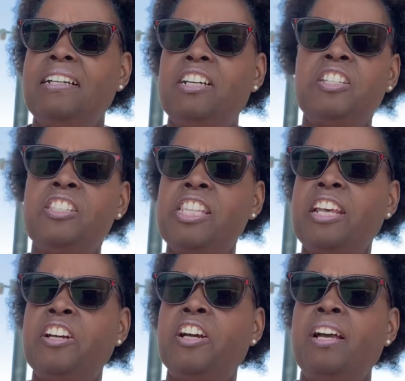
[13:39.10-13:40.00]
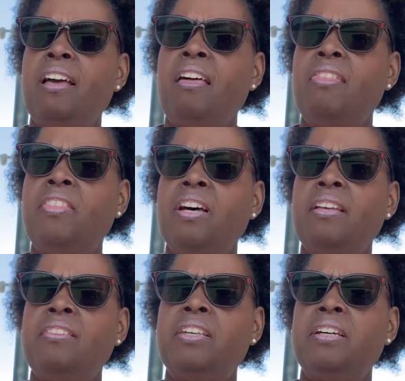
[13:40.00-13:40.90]
Consider
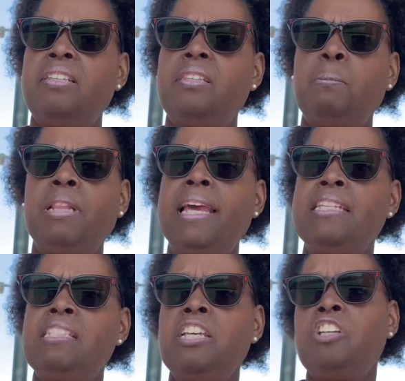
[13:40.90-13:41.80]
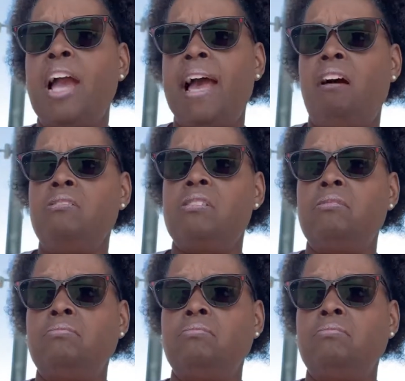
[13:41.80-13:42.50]
the plants in your house.